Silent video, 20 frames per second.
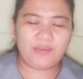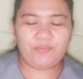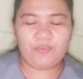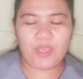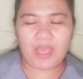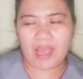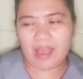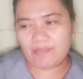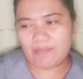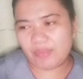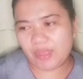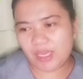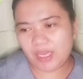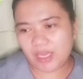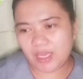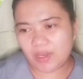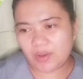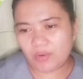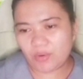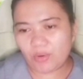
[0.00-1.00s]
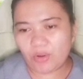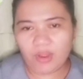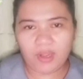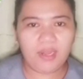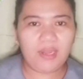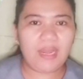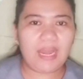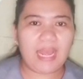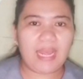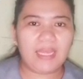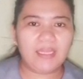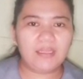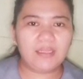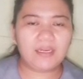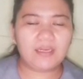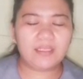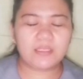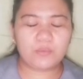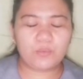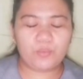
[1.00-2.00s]
If we have the all
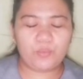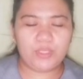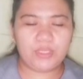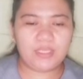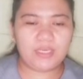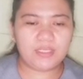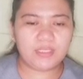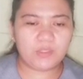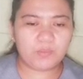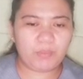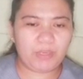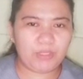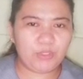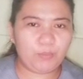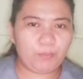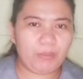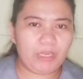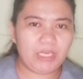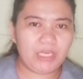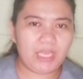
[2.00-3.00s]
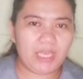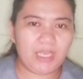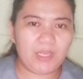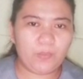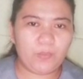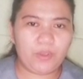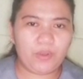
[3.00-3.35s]
land with respect to Pangaea,